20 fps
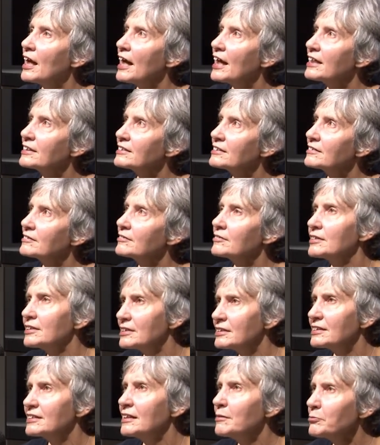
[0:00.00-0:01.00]
And
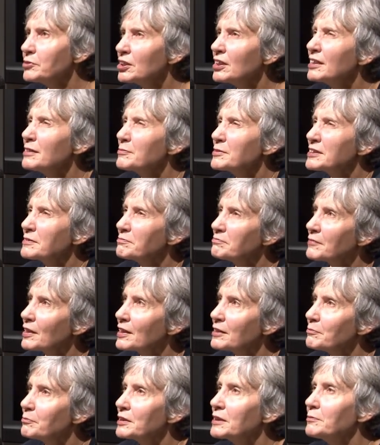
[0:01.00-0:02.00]
sometimes it
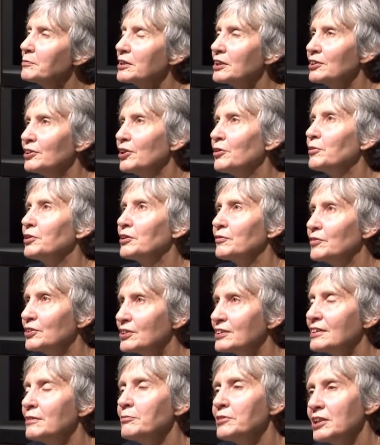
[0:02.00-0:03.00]
might be, but you know what, if you
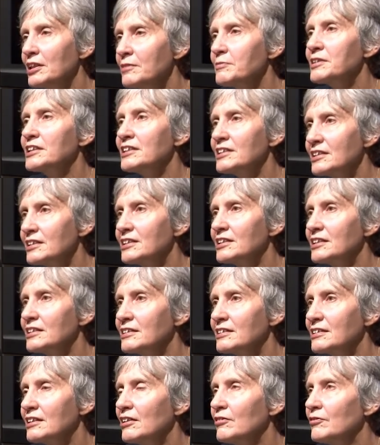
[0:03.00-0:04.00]
sometimes listen to
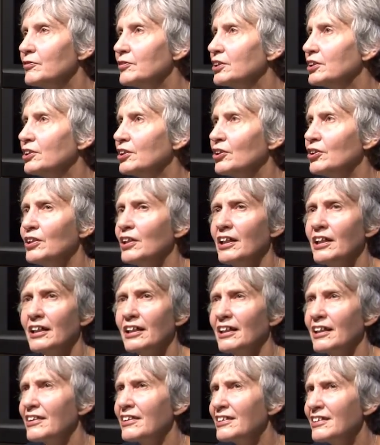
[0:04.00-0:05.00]
yourself and
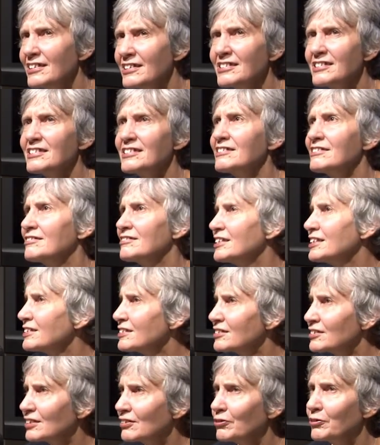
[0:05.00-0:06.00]
like, this
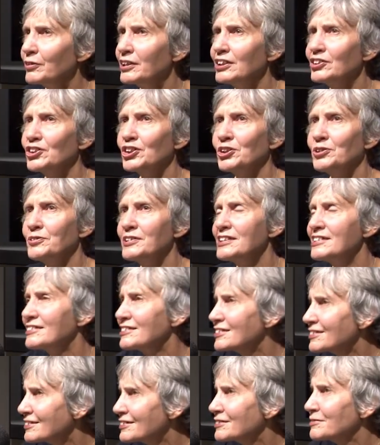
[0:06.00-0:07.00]
career
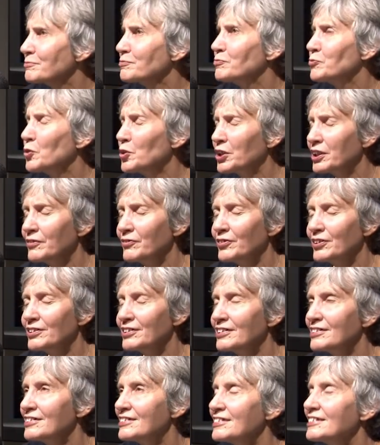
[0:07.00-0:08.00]
choice, this whatever
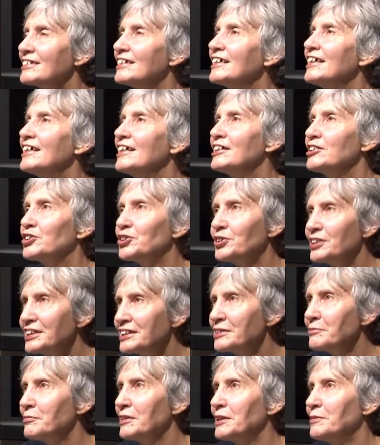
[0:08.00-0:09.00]
it is,
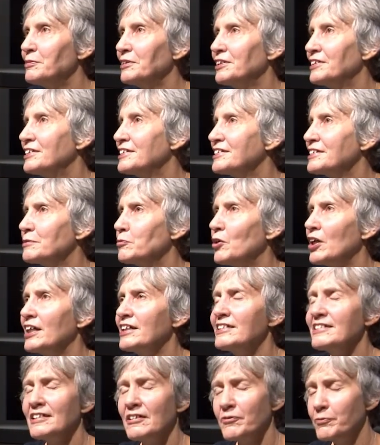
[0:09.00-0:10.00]
treating people in this
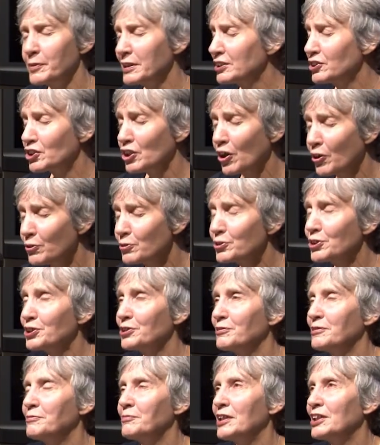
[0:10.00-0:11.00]
way as I've been told
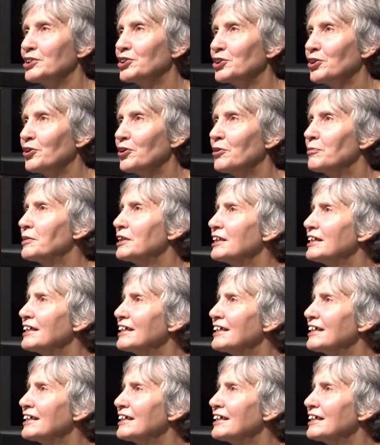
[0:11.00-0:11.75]
to in my job,